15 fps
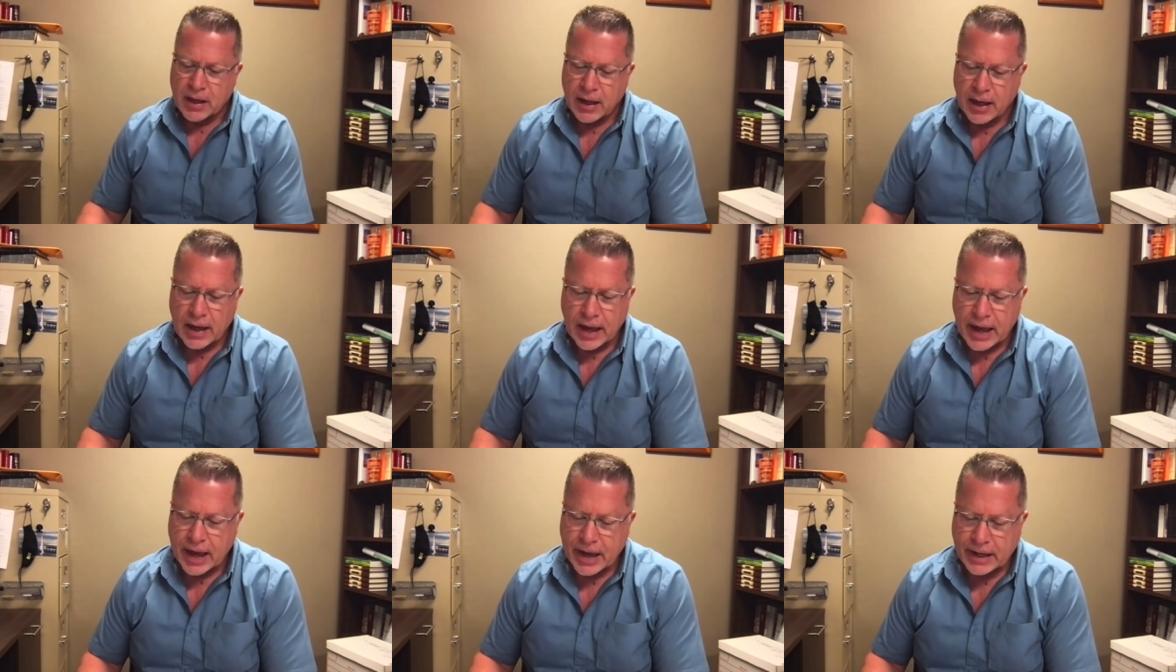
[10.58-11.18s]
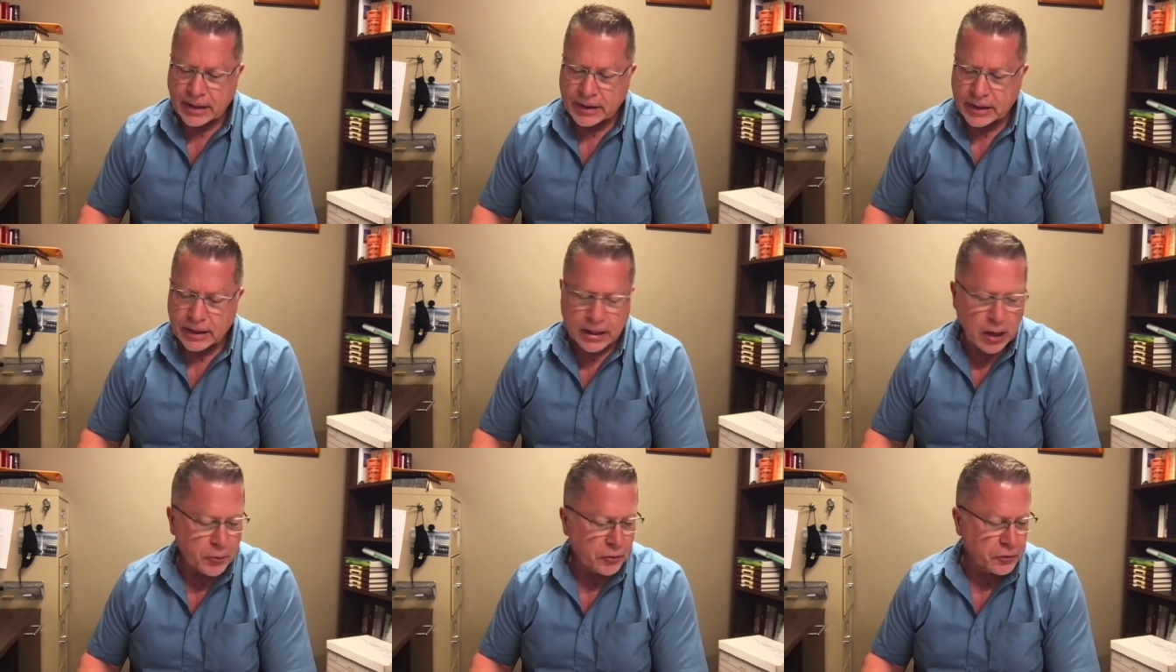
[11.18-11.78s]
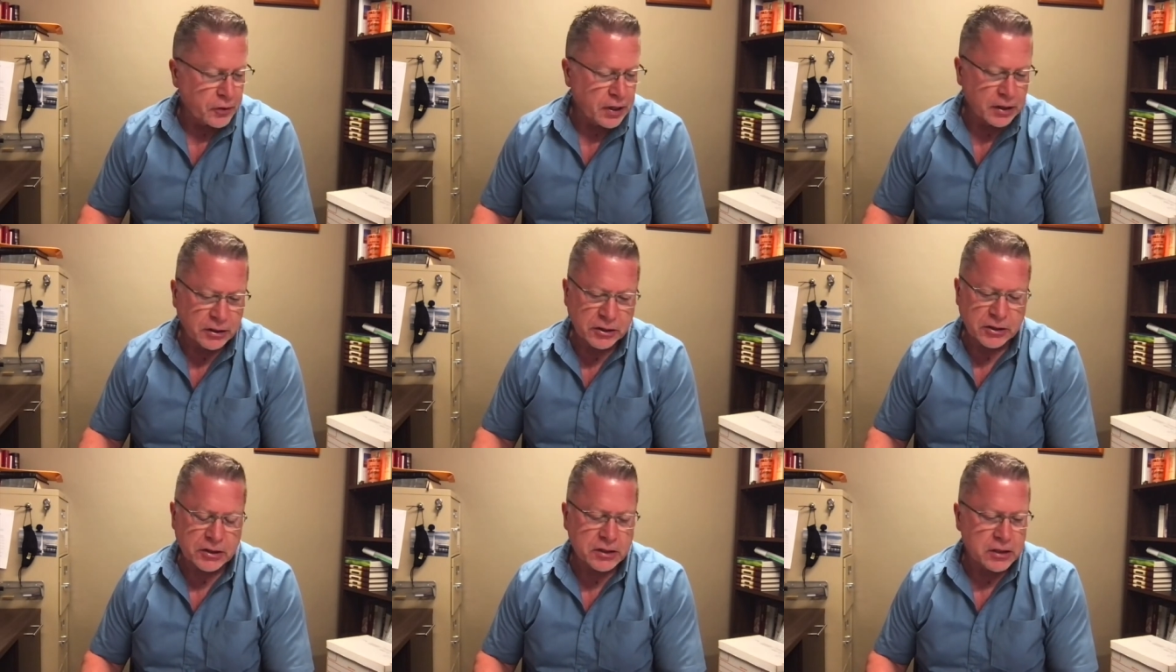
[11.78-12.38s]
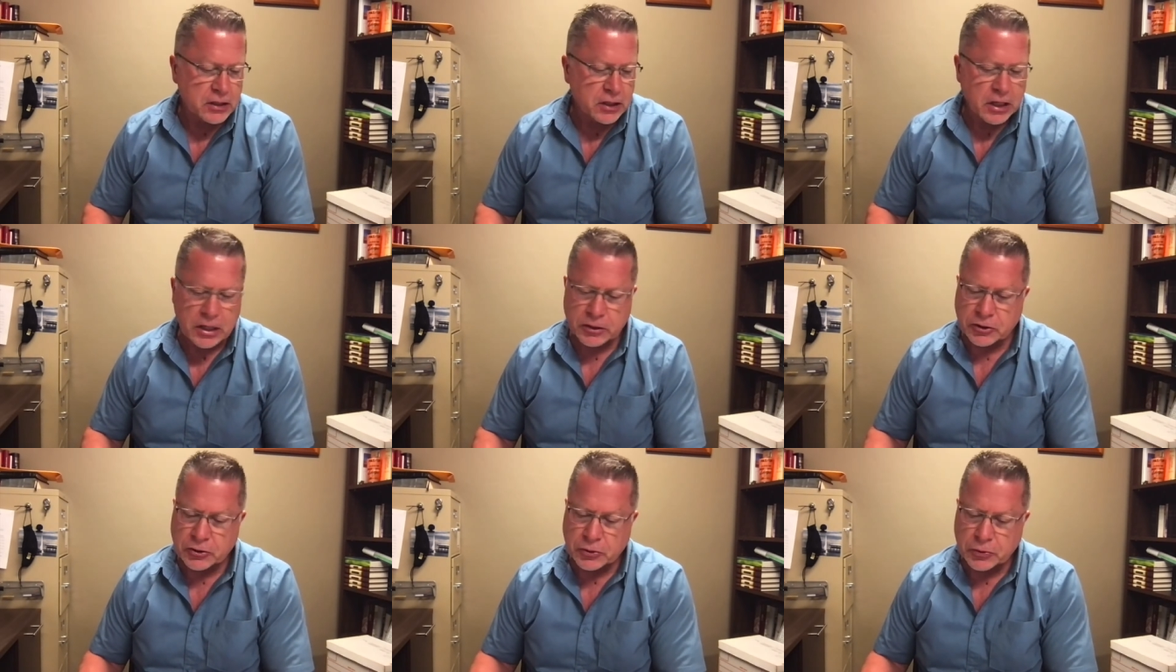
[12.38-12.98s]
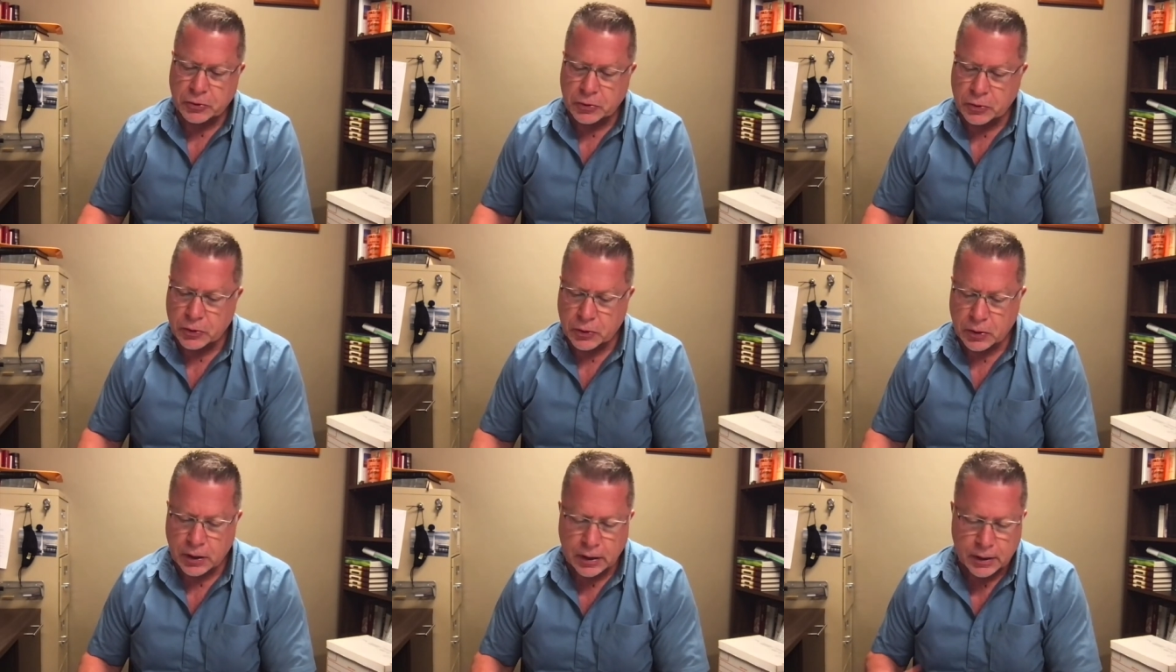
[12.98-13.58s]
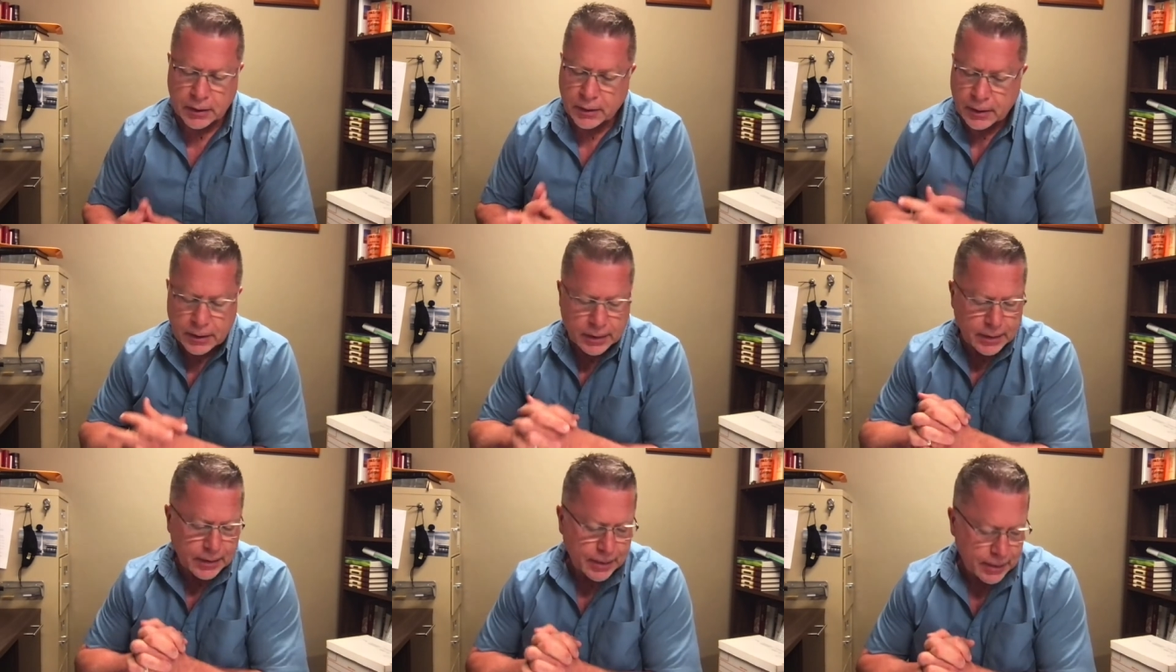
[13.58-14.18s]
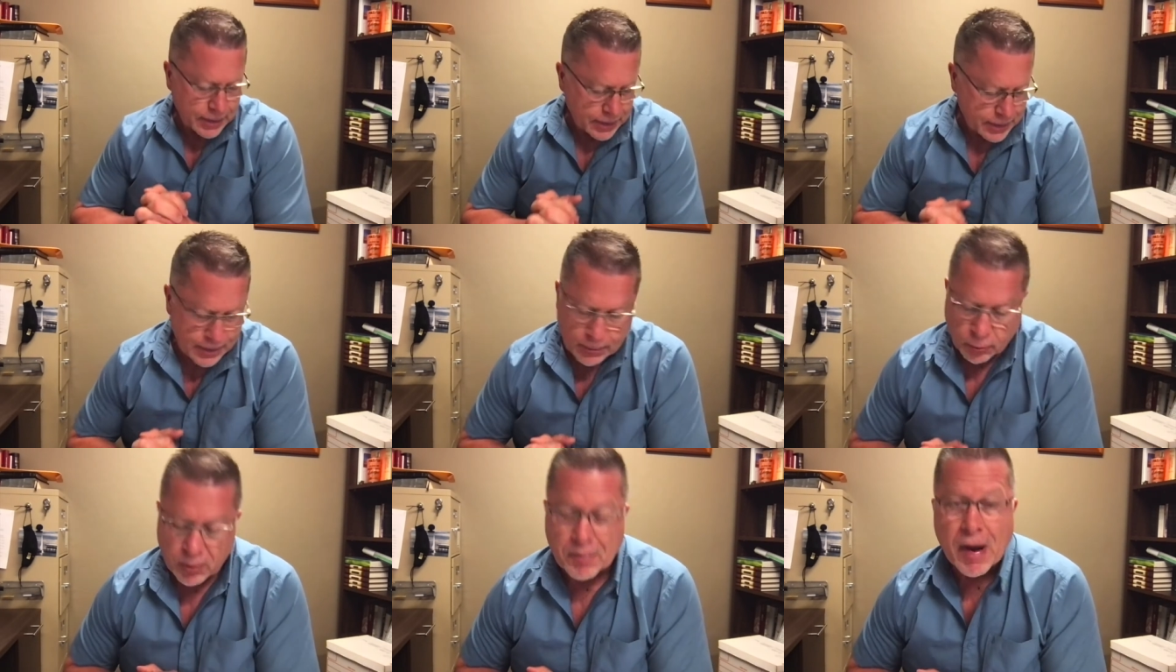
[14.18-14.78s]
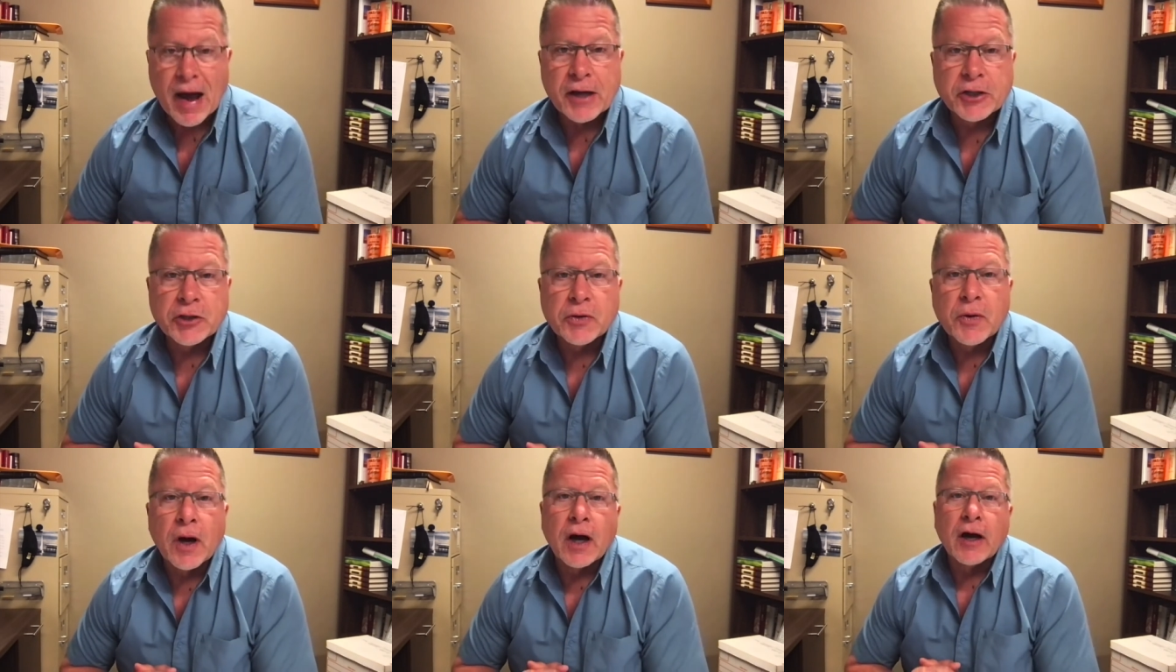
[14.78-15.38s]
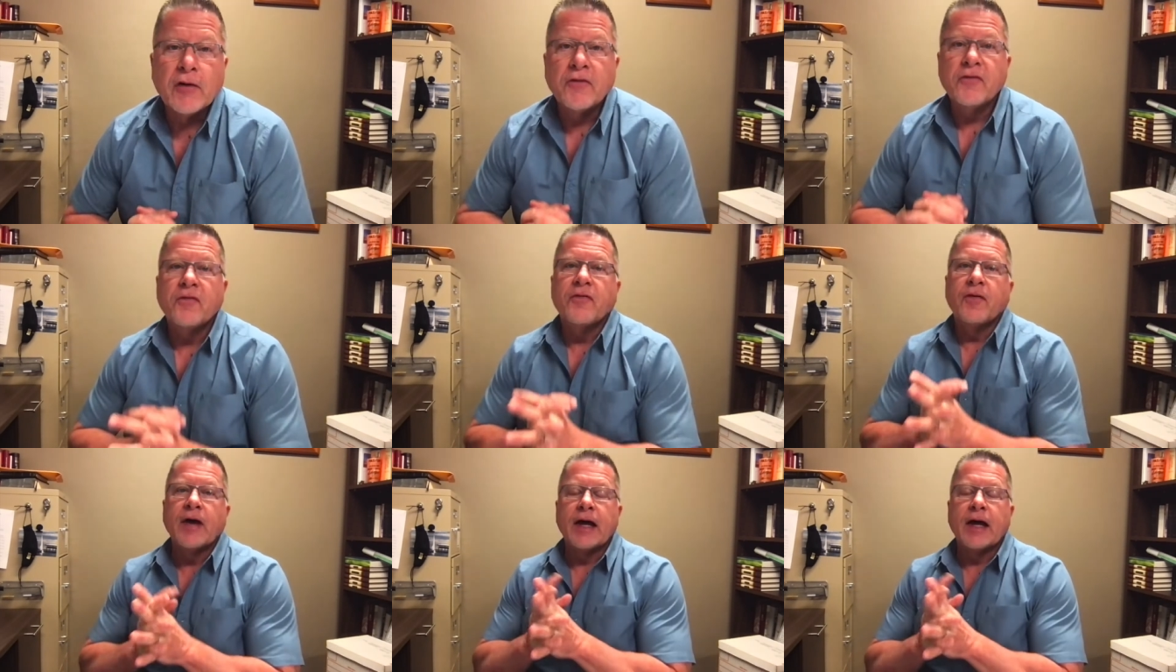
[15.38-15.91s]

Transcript: And a couple things uh, to remind you of.